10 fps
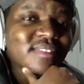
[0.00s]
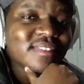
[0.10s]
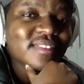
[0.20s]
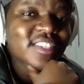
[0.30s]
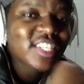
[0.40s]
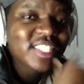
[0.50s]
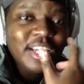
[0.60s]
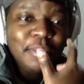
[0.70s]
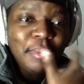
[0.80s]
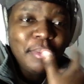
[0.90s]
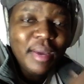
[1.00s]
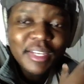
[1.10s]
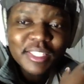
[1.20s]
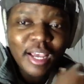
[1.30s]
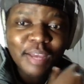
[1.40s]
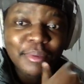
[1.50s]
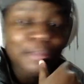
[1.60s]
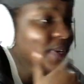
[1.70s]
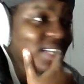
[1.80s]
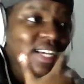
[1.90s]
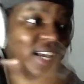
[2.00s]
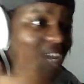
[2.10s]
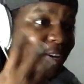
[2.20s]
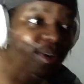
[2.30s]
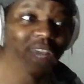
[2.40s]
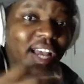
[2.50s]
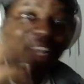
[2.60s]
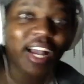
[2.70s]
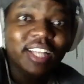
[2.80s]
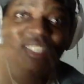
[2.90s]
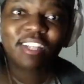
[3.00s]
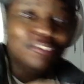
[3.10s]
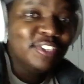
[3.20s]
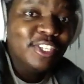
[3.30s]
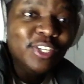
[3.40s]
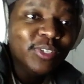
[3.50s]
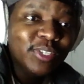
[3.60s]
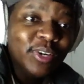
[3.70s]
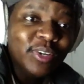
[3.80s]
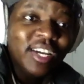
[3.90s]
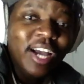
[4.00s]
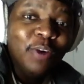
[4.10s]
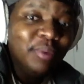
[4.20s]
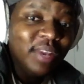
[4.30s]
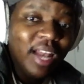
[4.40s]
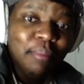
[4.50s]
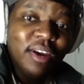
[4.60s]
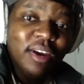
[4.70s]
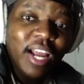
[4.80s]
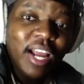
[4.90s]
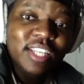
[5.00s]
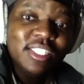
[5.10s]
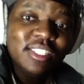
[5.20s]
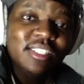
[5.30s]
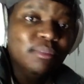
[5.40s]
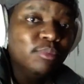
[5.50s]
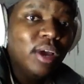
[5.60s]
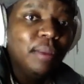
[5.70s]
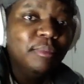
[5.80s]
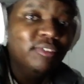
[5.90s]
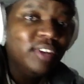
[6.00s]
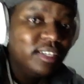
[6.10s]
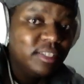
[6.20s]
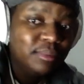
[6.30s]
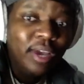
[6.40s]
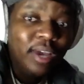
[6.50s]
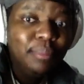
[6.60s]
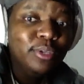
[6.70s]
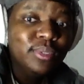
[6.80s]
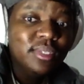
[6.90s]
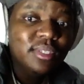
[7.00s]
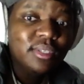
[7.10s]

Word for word: You can tell by my excitement, but anyway, I got stuff to do, so hope you like my reactions. Subscribe if you're not subscribed. Deuces.